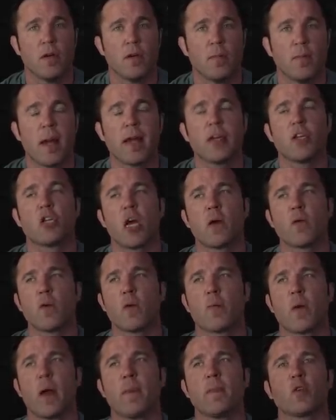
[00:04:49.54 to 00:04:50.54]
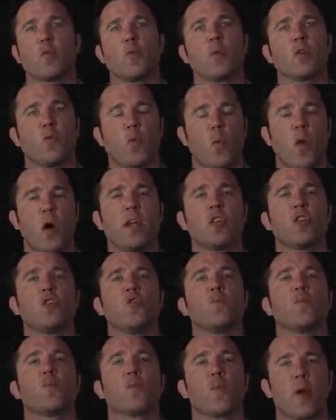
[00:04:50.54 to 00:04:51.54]
My general premise was, one,
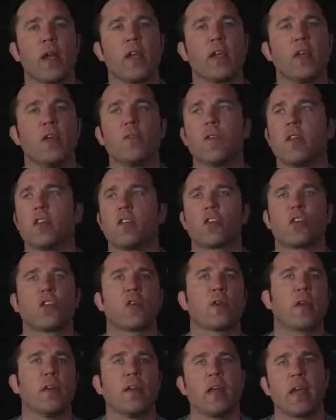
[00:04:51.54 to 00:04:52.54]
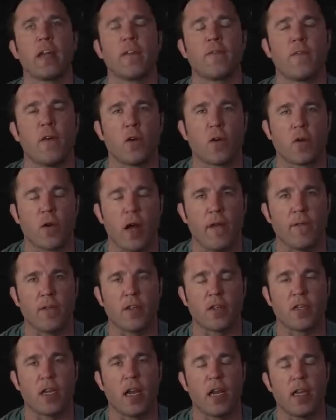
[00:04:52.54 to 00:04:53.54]
to bring you this circulating photograph.
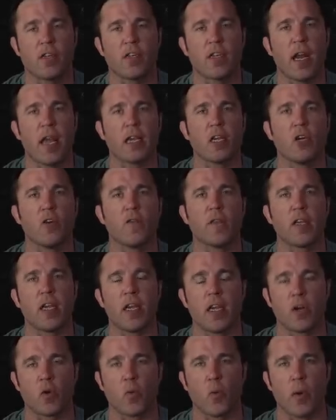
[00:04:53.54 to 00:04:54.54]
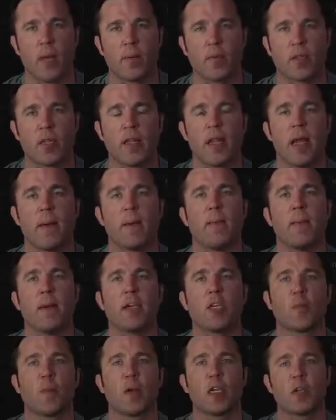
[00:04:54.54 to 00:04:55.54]
It's taken over the interwebs in the
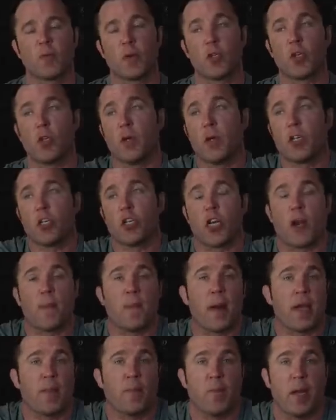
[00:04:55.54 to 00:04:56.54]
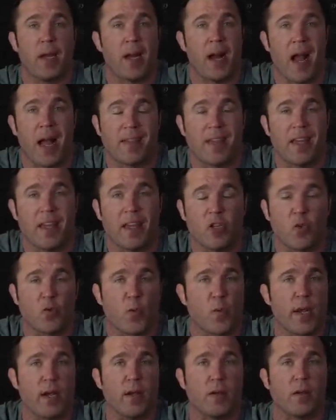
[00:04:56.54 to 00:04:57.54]
MMA space. But two, to share my opinion. I think it's
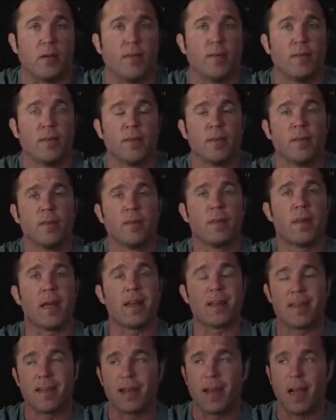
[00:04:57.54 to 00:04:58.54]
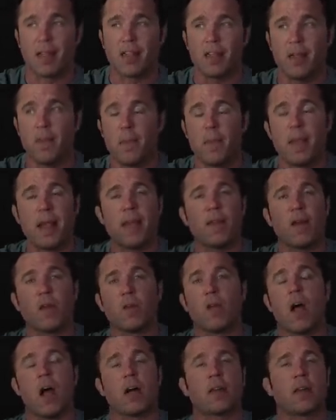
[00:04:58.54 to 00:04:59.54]
real. That doesn't mean they're
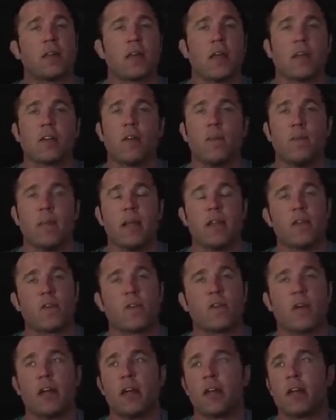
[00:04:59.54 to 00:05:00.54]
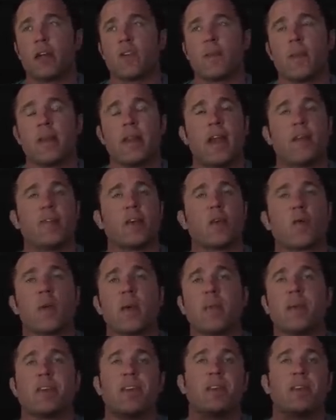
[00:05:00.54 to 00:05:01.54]
locked. It doesn't mean they're done. It doesn't mean they have agreements.